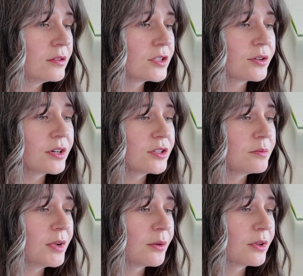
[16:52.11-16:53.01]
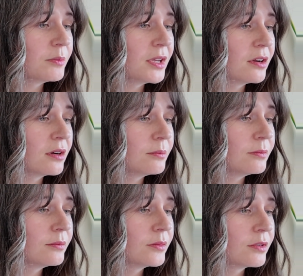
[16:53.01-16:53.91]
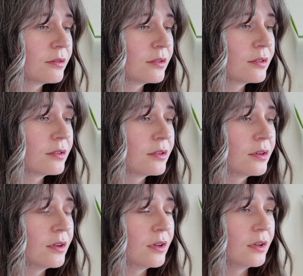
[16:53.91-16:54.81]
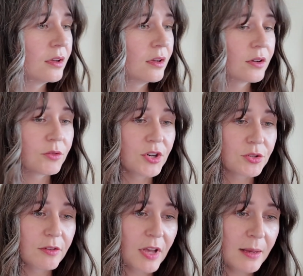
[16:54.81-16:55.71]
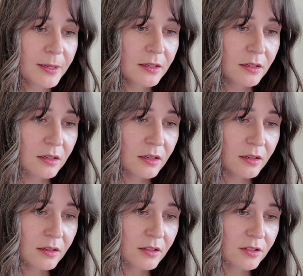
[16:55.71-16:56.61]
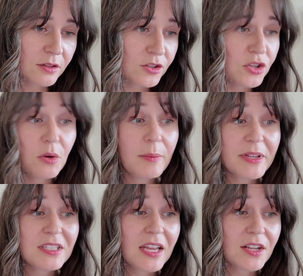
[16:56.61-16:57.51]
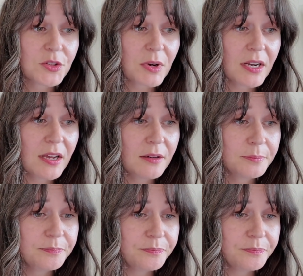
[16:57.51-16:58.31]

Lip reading: Sorry, just bear with me here. I'm a creature of habit. I'm going to do all my settings right now.